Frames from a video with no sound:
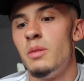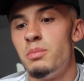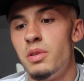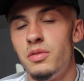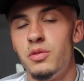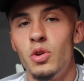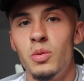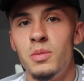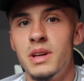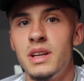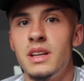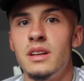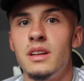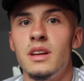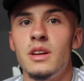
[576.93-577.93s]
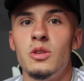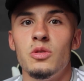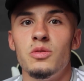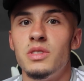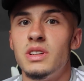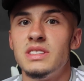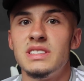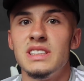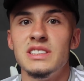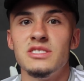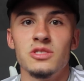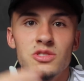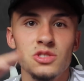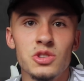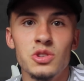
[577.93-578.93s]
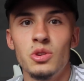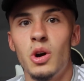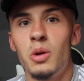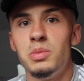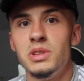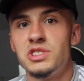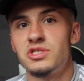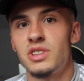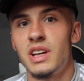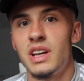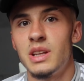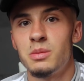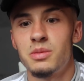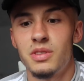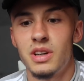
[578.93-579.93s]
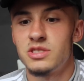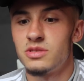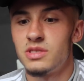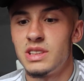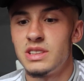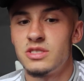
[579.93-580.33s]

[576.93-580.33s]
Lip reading: performing within a season or two, I'll be straight in the professional league.